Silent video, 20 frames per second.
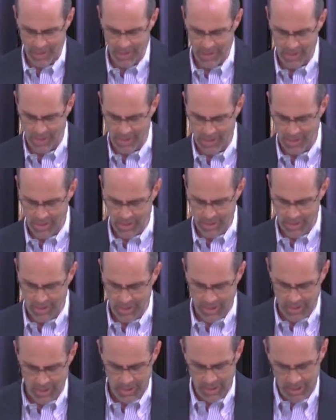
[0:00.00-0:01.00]

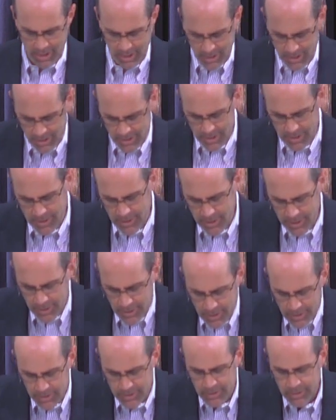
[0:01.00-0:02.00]

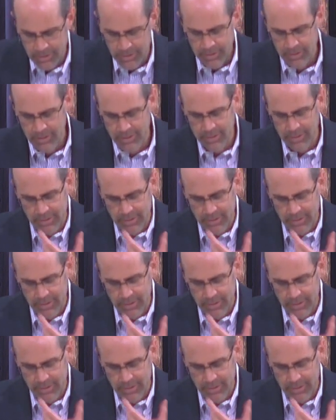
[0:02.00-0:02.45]
(silence)